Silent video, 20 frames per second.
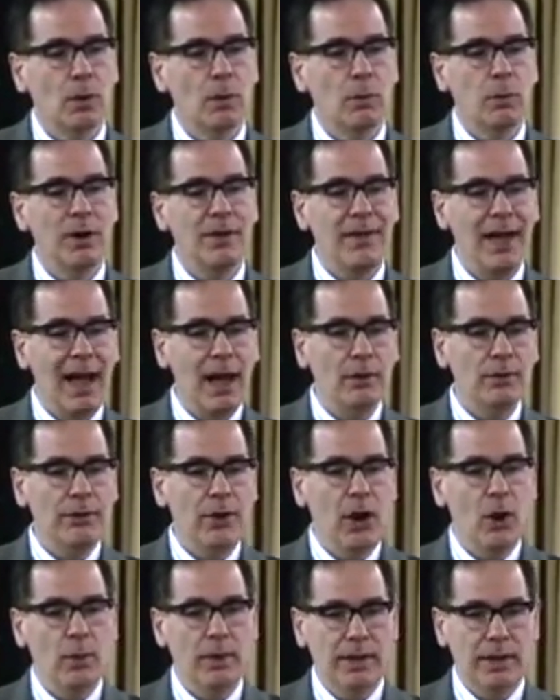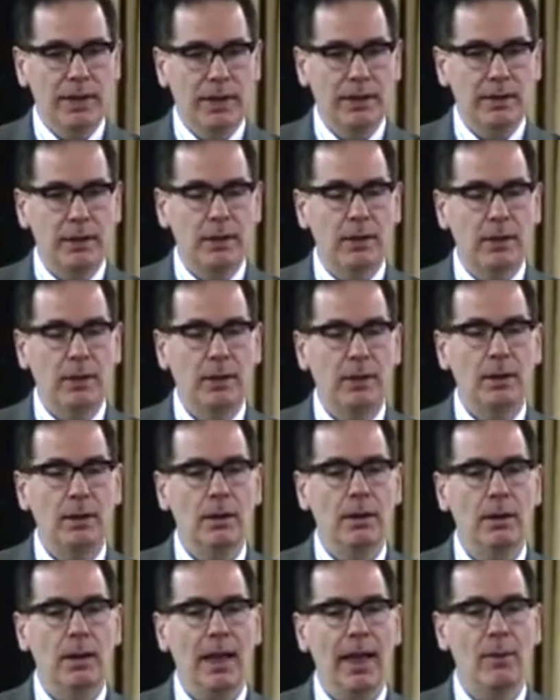without knowing it,
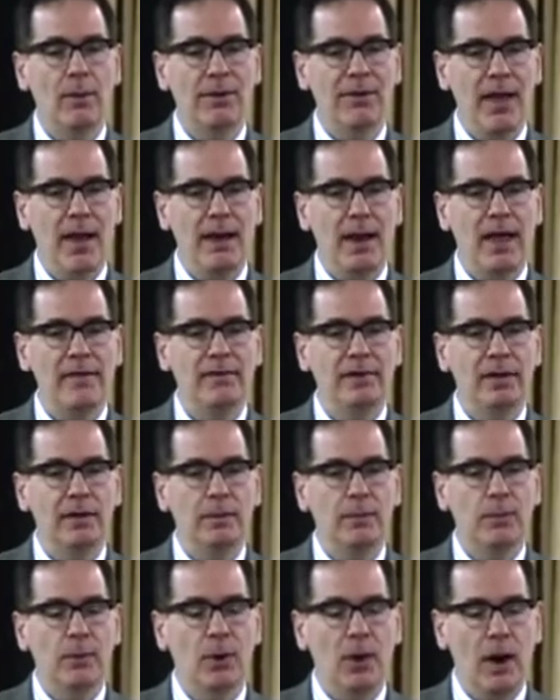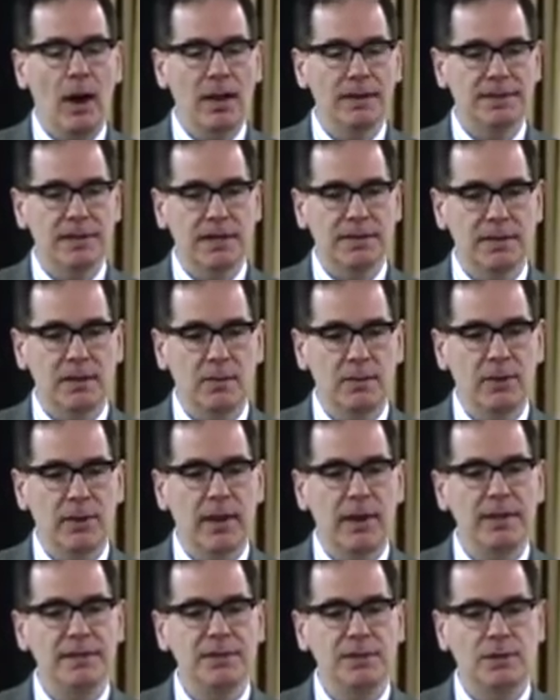and without having a process in
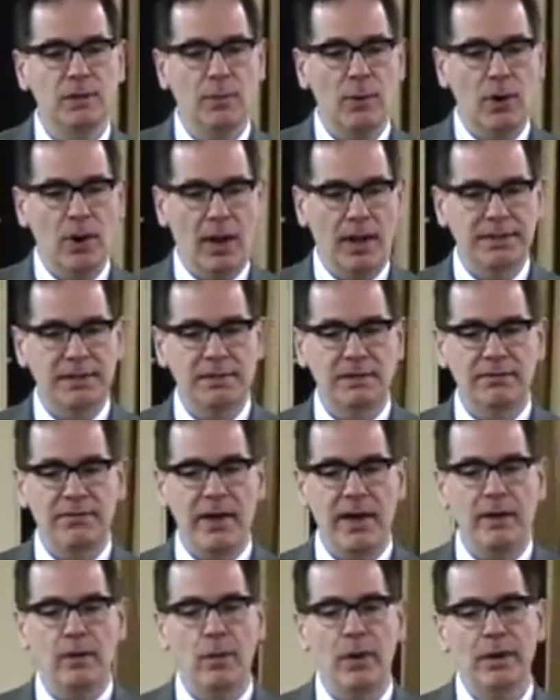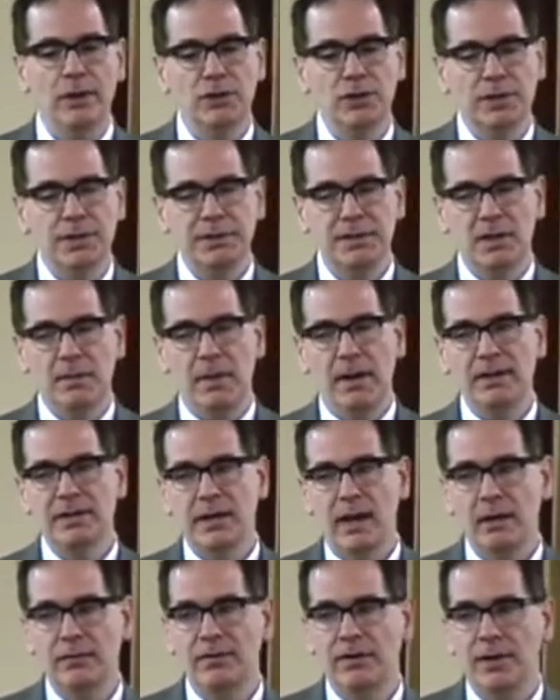place to do process evaluations and
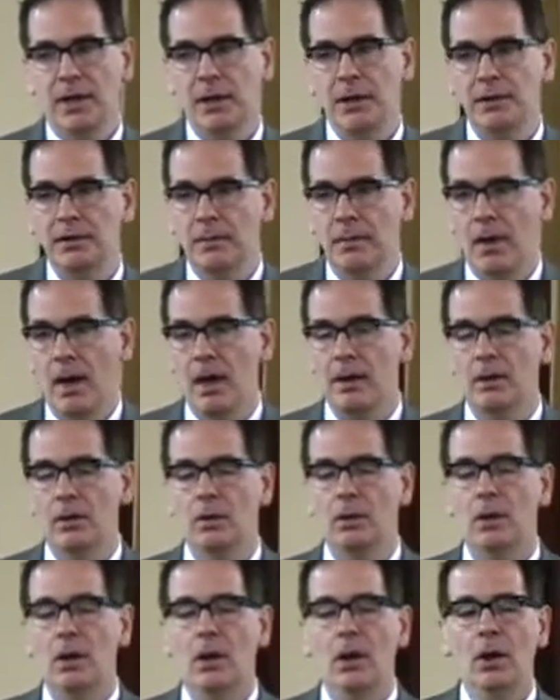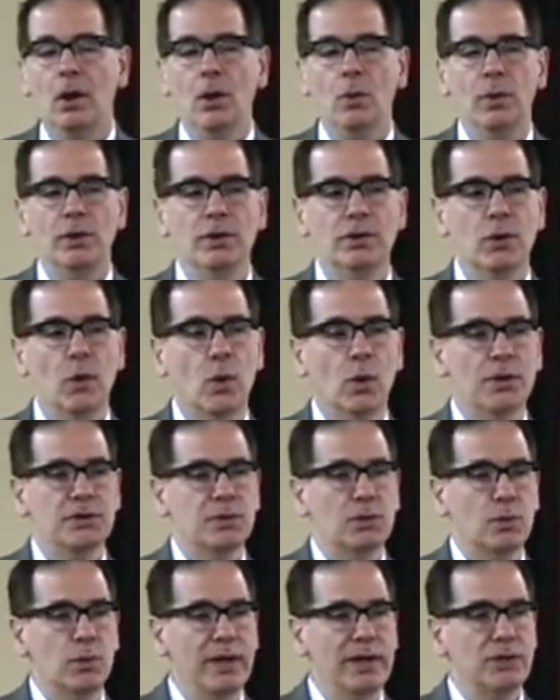maintain fidelity of the model, when
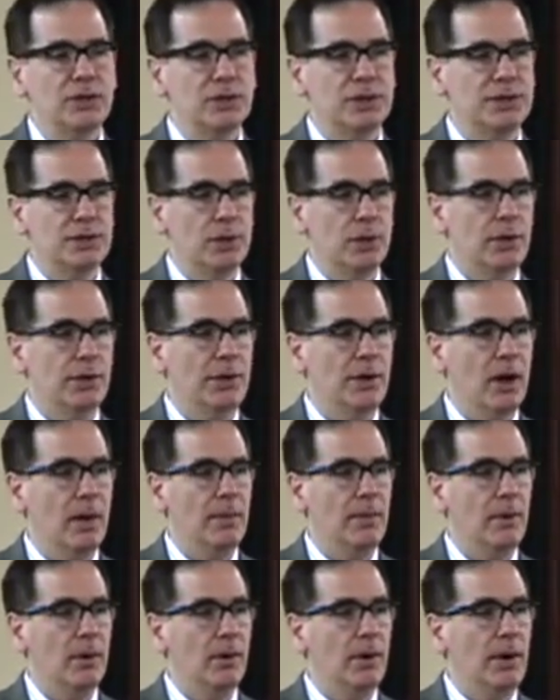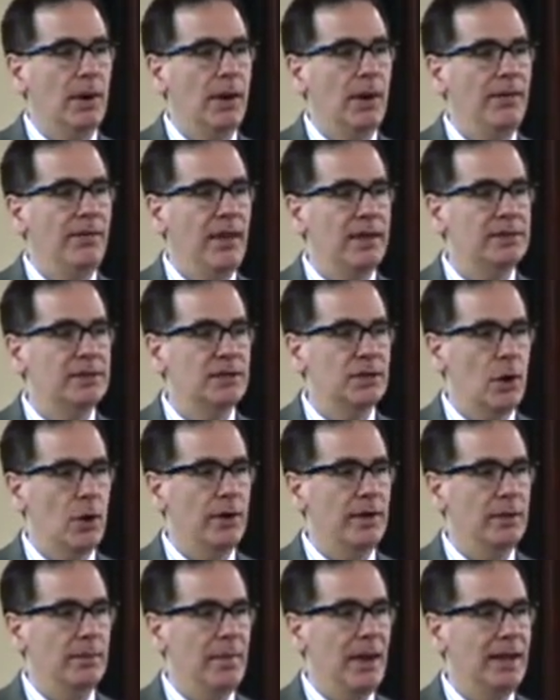courts reached a certain number, they
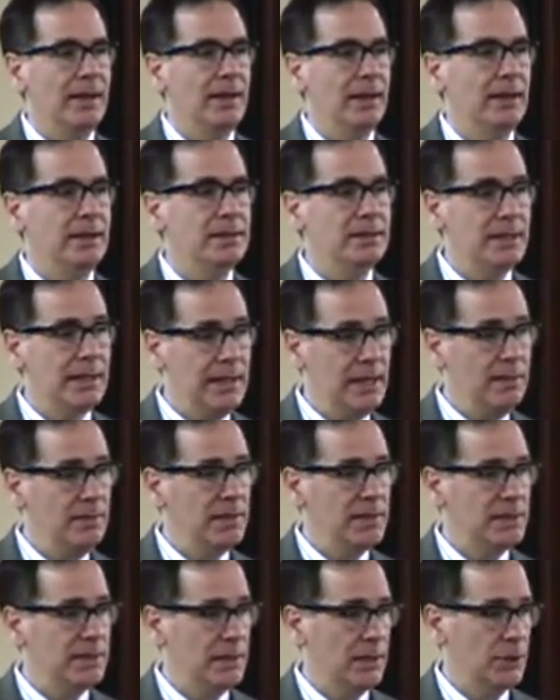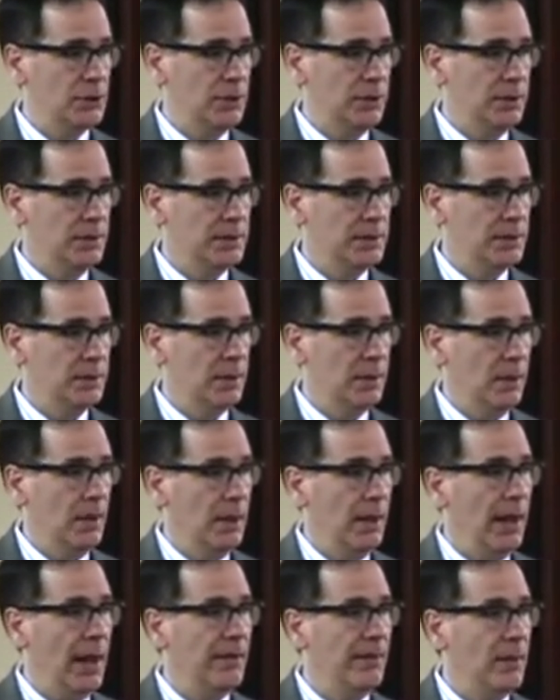started making team decisions,
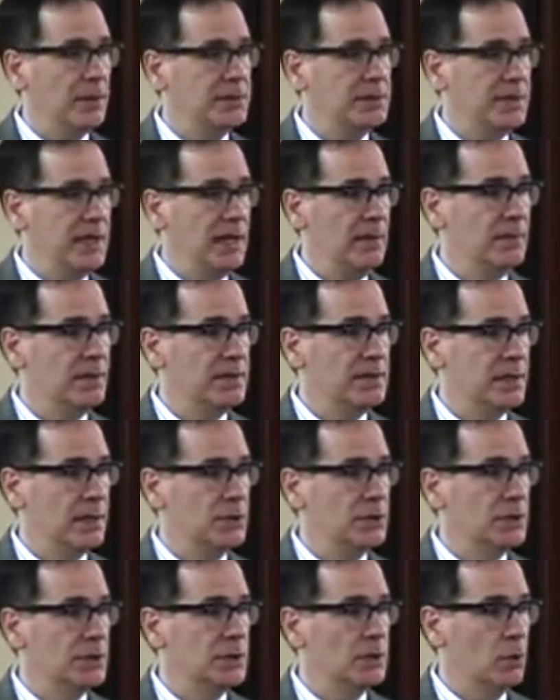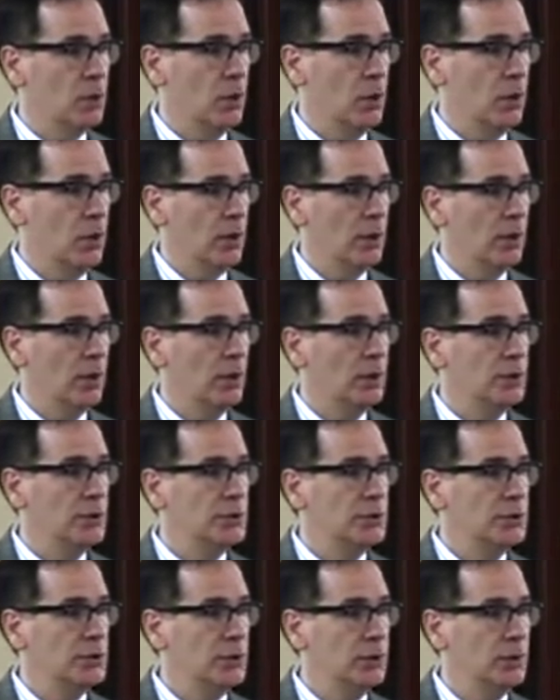and those team decisions were
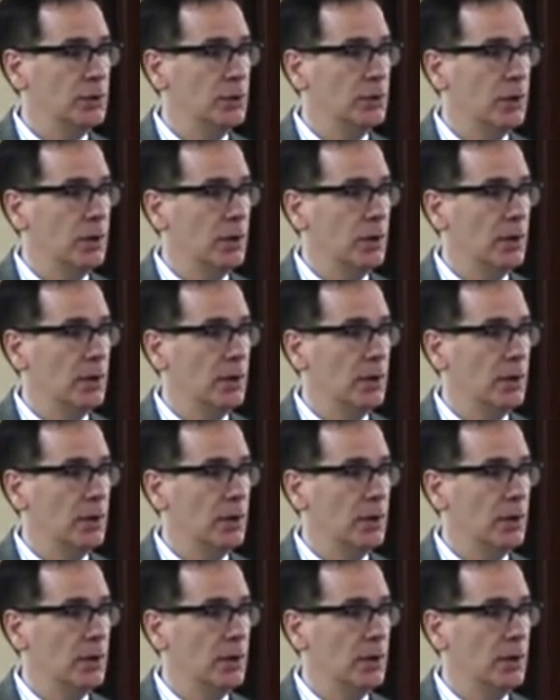to